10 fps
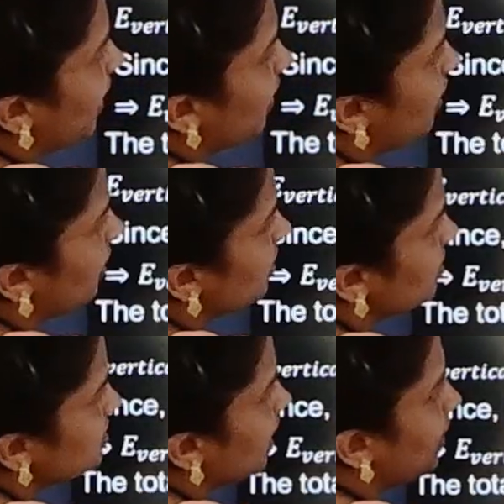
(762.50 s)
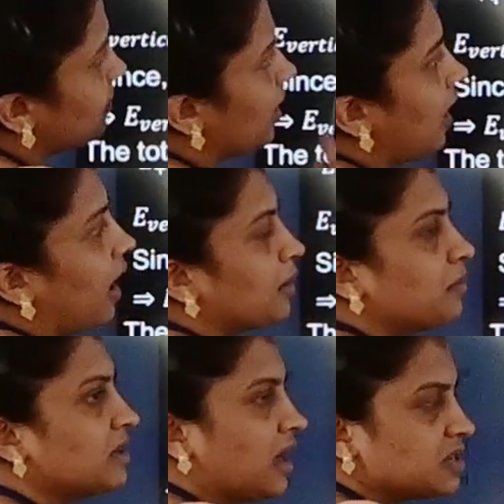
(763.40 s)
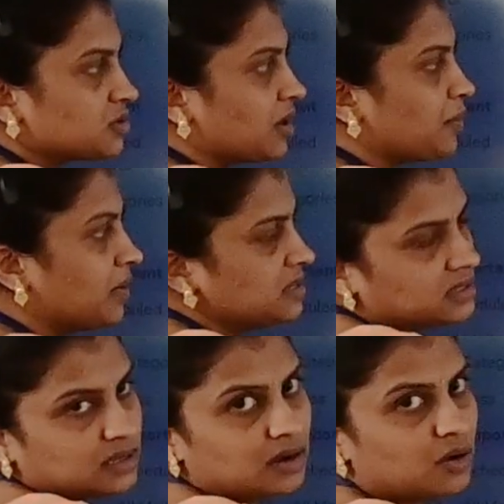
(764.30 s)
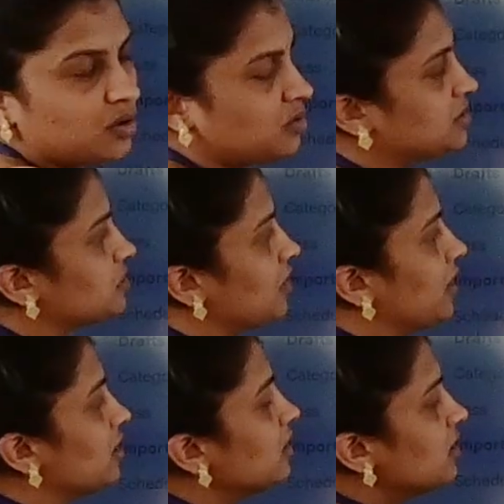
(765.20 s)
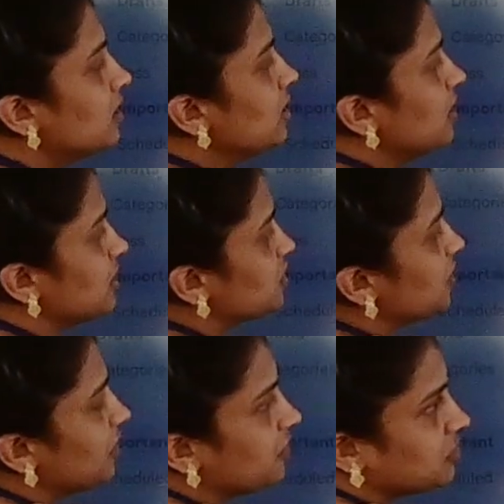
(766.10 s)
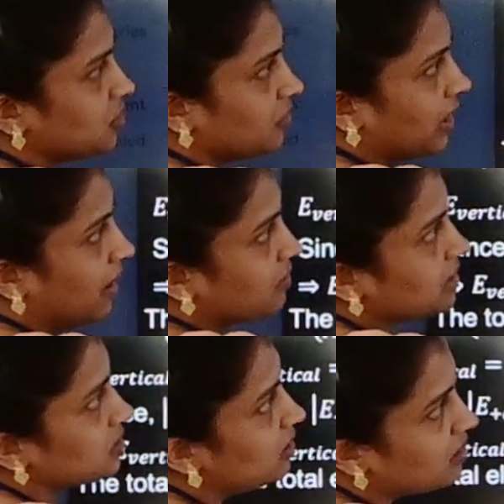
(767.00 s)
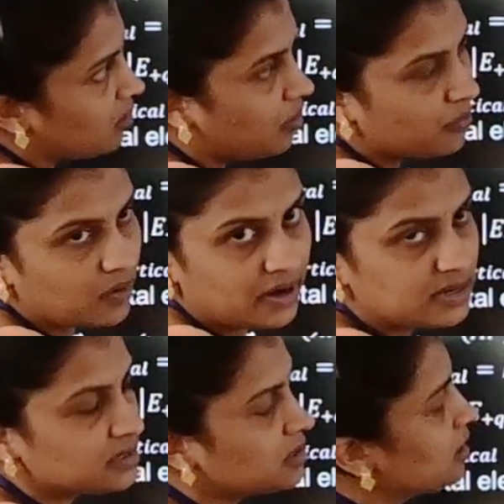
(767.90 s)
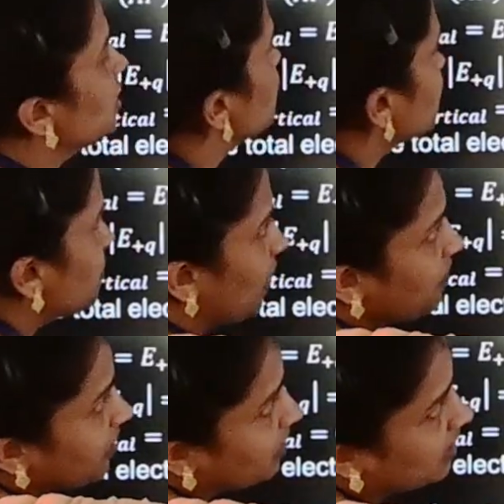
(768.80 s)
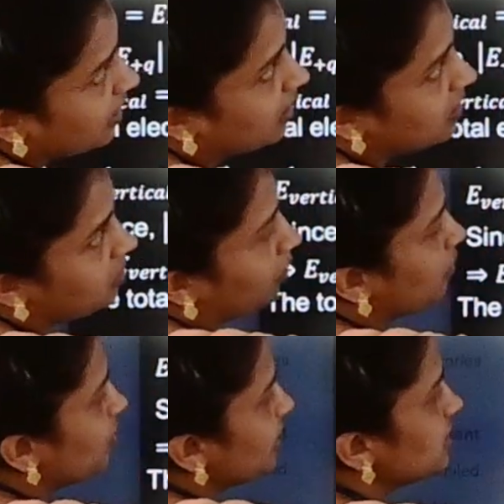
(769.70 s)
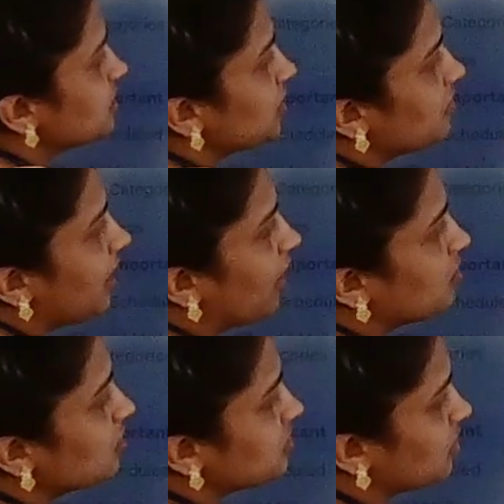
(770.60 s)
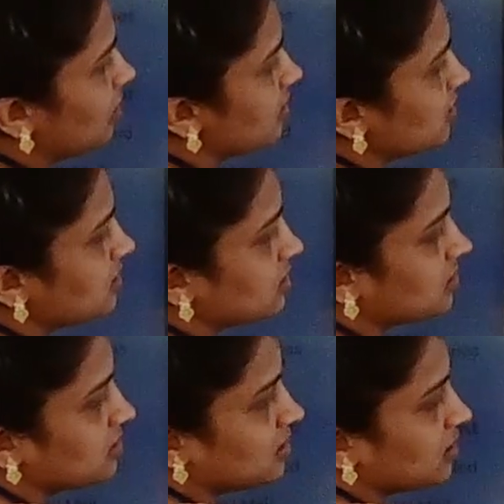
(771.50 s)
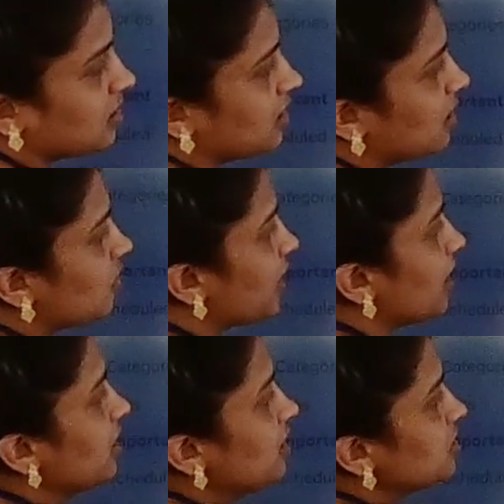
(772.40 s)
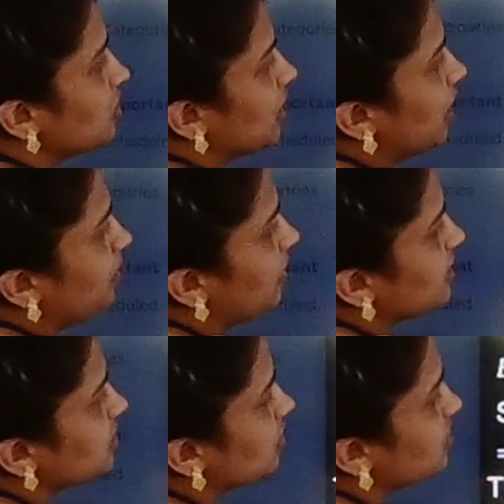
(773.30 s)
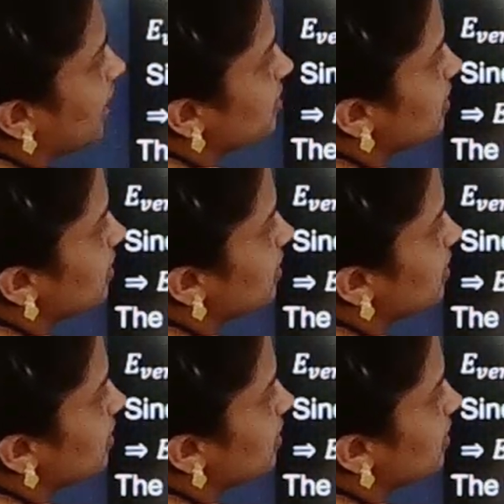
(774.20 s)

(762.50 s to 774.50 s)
by same r square plus whole square. Yes. So we have resolved the components. So from the vertical components we have to solve this. Okay. So E plus Q sin